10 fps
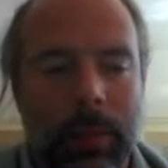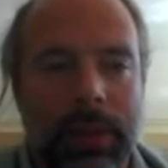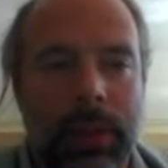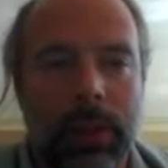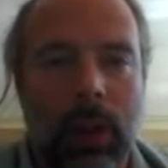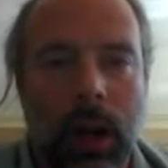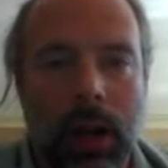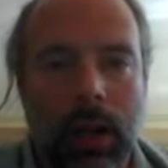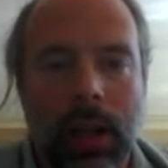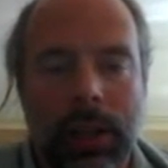if you
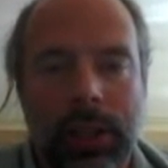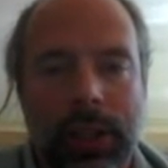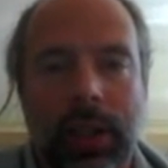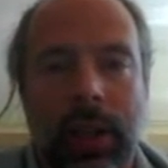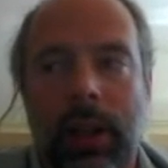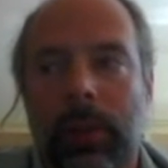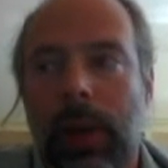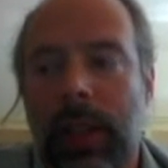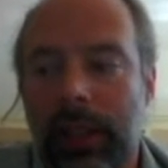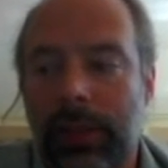are just
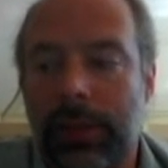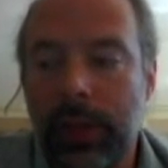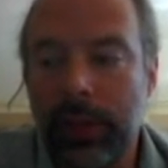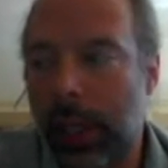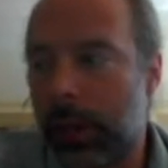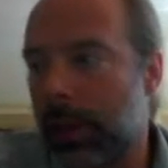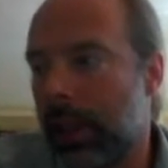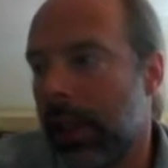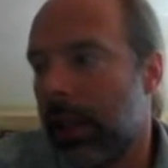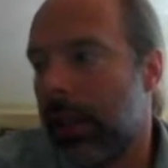running a full node,
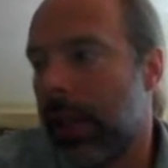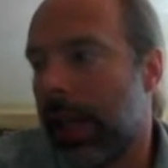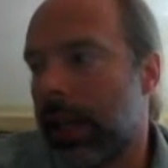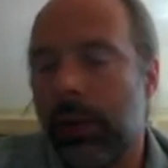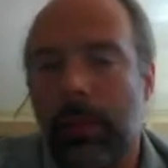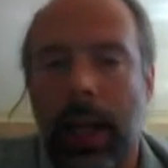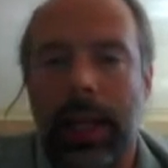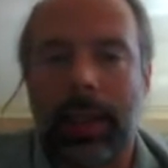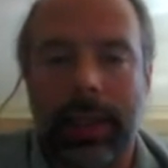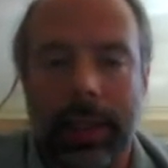then you
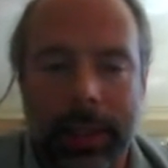might